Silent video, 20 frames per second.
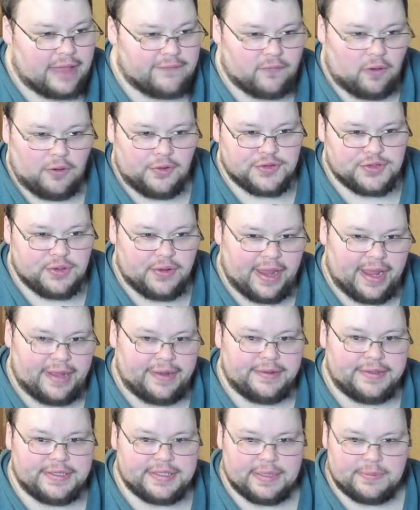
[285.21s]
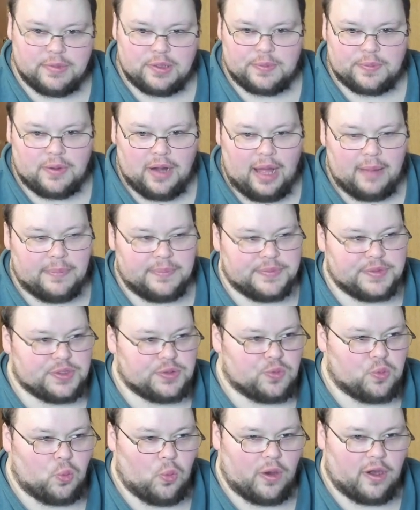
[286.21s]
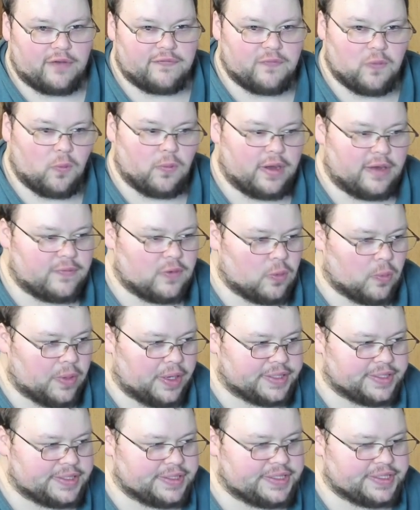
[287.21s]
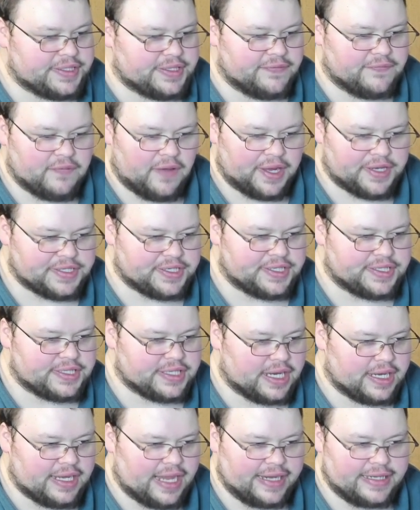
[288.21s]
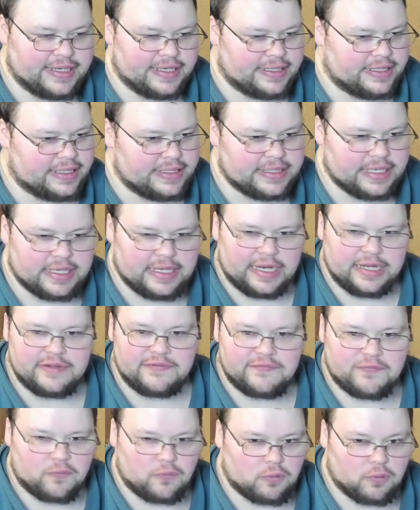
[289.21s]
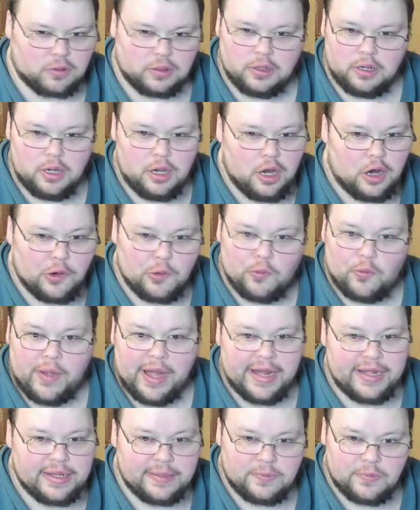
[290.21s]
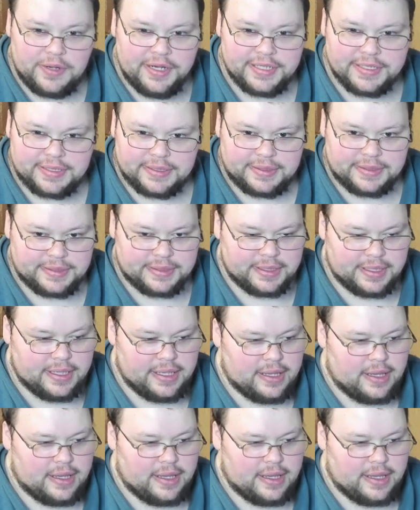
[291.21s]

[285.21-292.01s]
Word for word: I've also had similar problems where, for whatever reasons, devices connect and disconnect for random reasons.